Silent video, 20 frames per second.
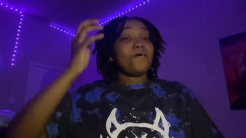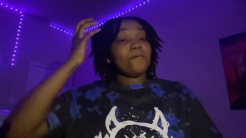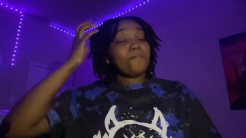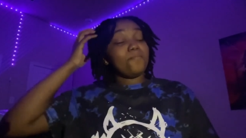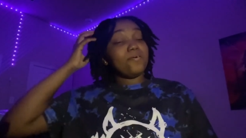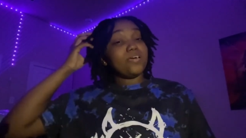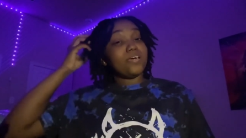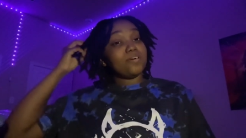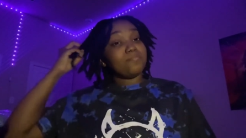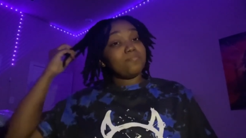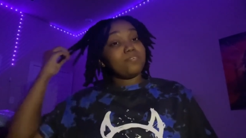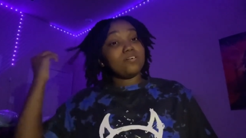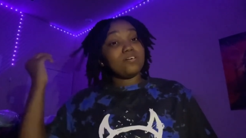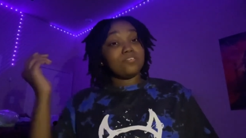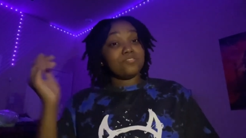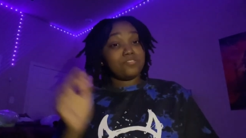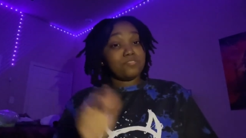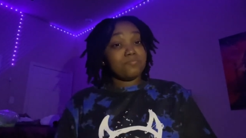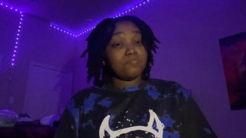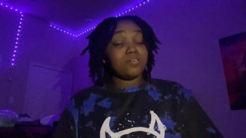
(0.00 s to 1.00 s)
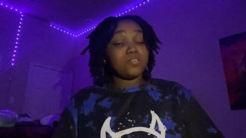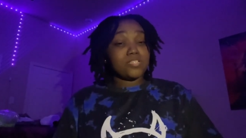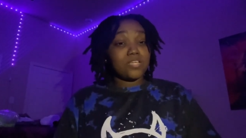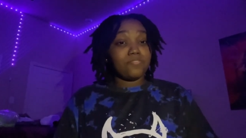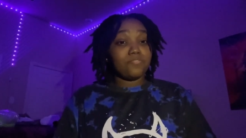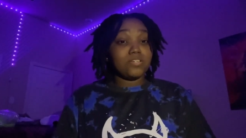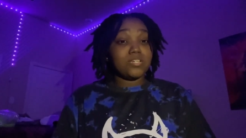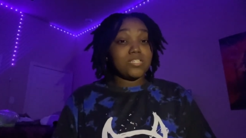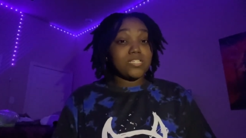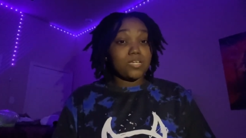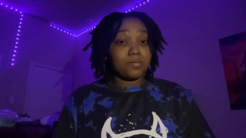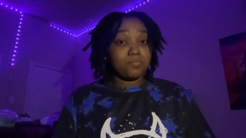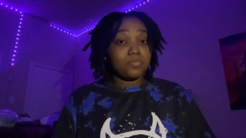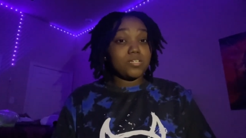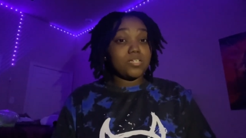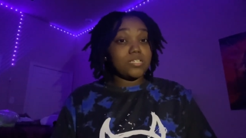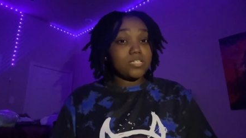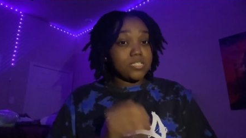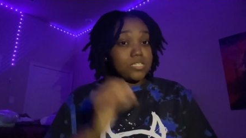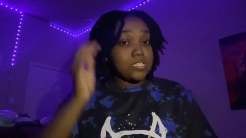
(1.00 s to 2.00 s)
But yeah, most definitely this summer
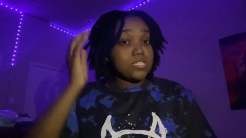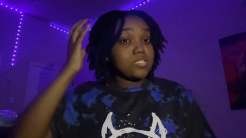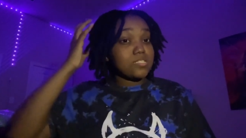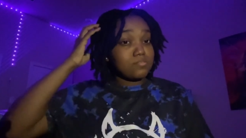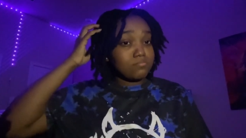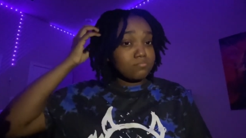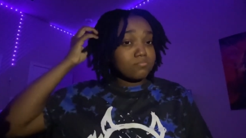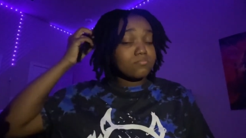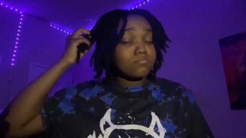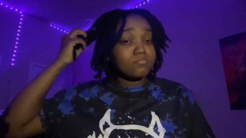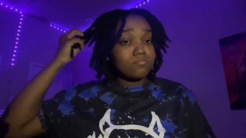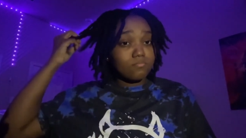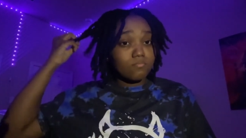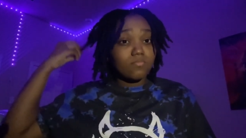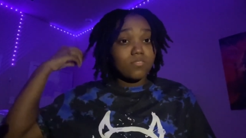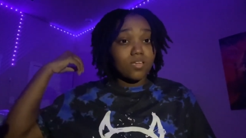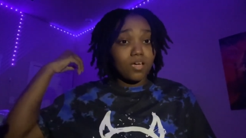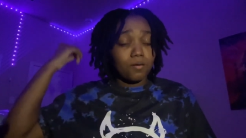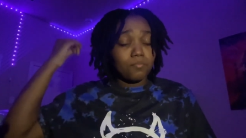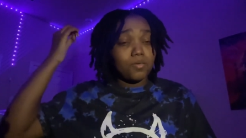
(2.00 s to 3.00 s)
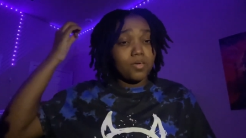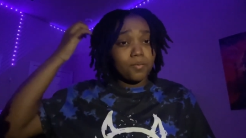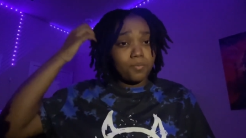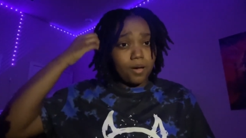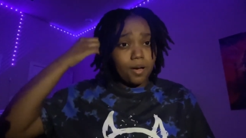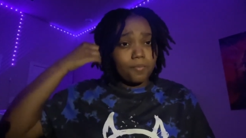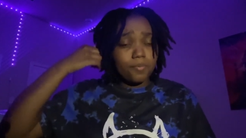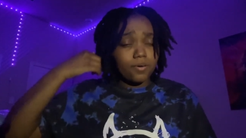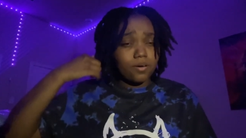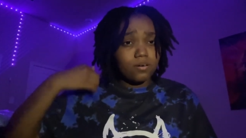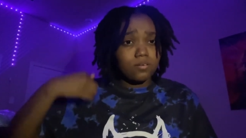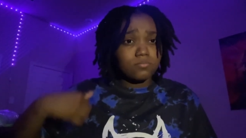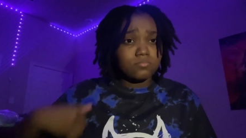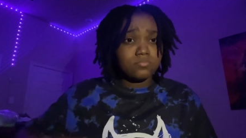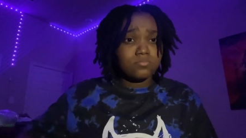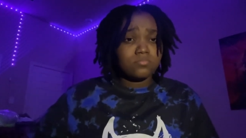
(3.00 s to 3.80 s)
is gonna be a pop out.